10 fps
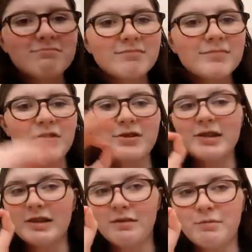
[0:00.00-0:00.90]
Firstly, I
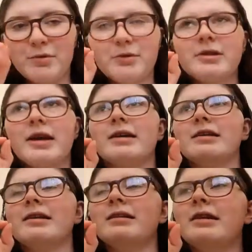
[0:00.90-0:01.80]
love Butch.
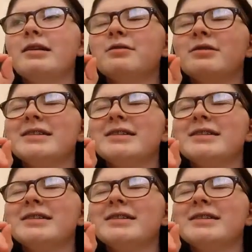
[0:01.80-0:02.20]
Secondly, Leo,